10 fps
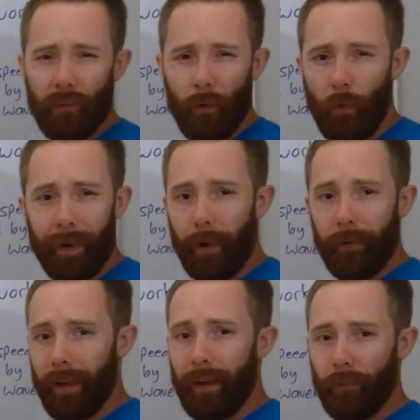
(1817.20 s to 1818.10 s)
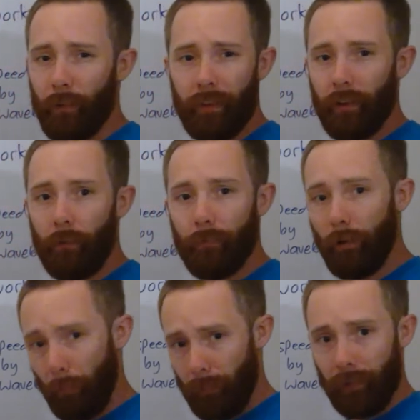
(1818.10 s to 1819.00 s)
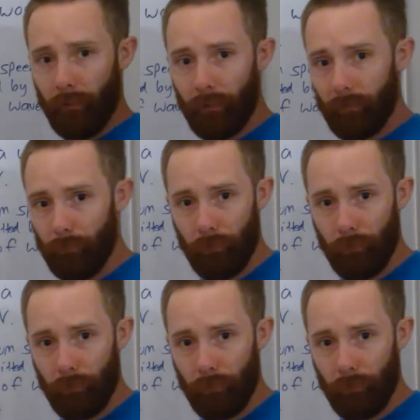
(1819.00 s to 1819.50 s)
going to work out okay. So I think I'm probably just